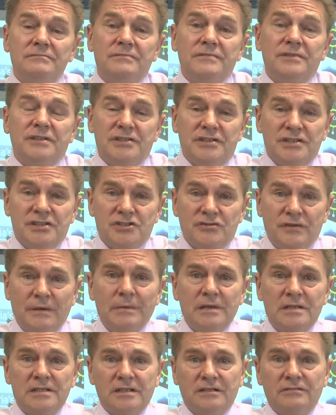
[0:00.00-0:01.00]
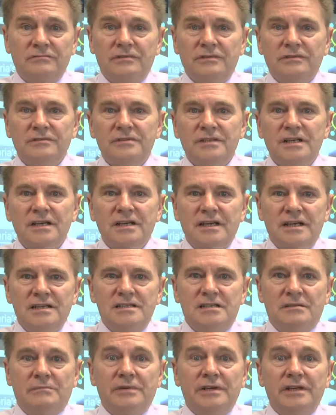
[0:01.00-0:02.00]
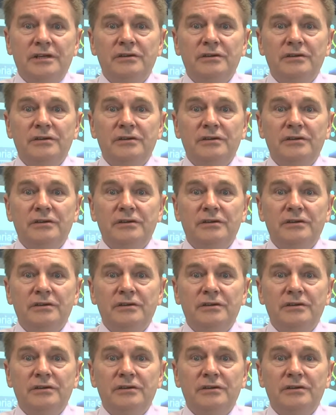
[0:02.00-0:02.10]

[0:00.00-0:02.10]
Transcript: The distributor route is somebody